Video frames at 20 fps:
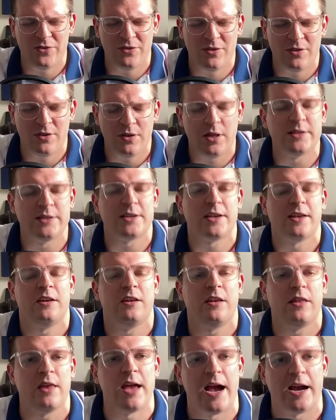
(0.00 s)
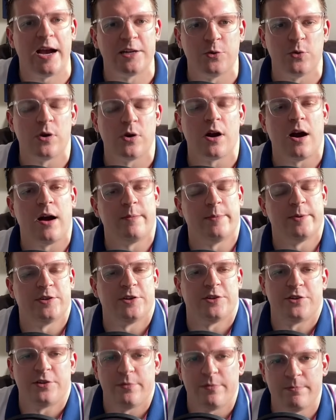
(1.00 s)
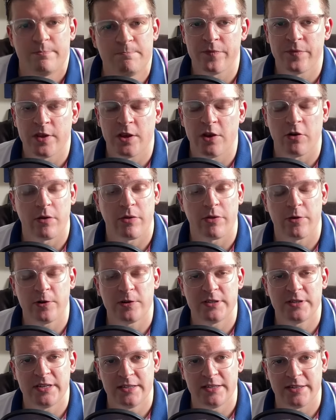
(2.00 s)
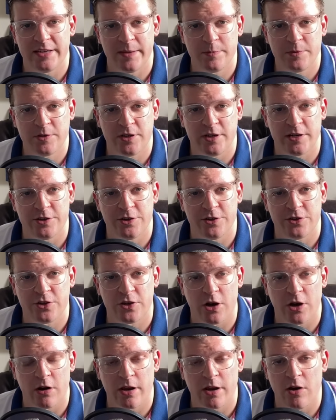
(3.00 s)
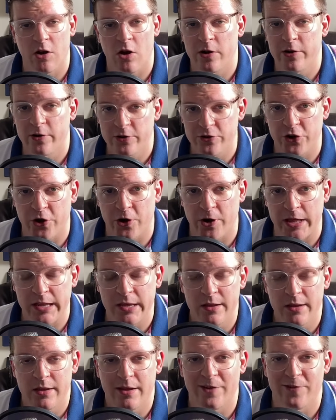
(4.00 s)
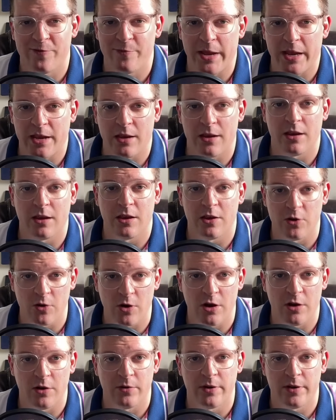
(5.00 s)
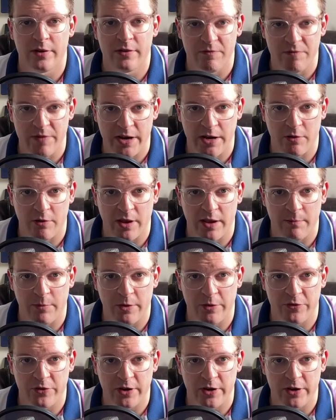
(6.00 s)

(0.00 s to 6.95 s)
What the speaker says: Let's get into the actual composition. Here are 13 tips to get you started on your journey of making your own video game music.